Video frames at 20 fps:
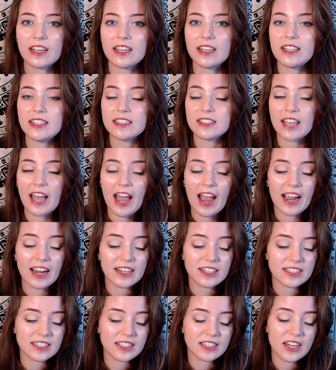He's
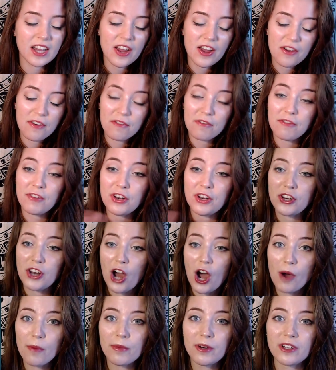acting
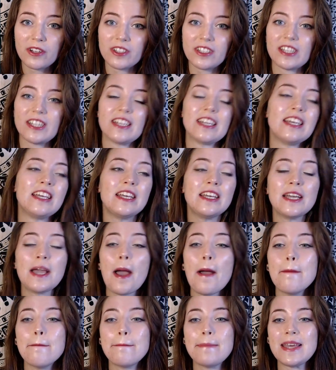phenomenally. He
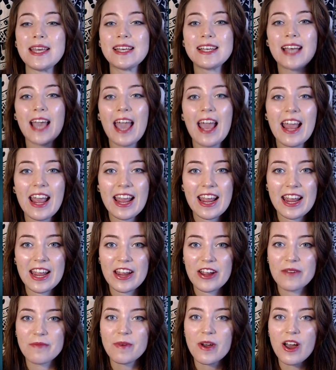
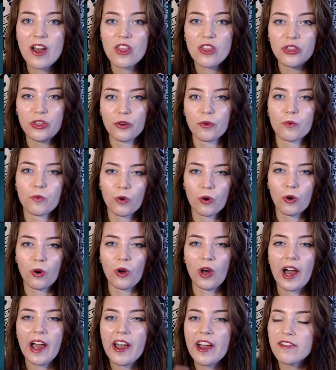became the role.
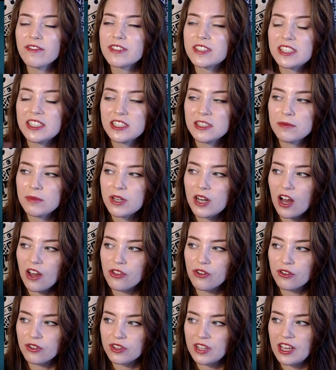I have seen him in
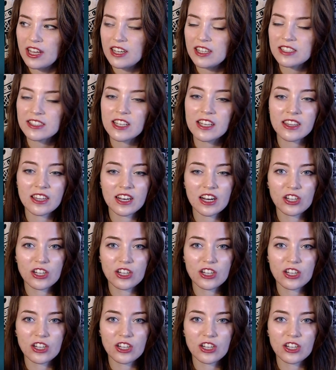other things, and then I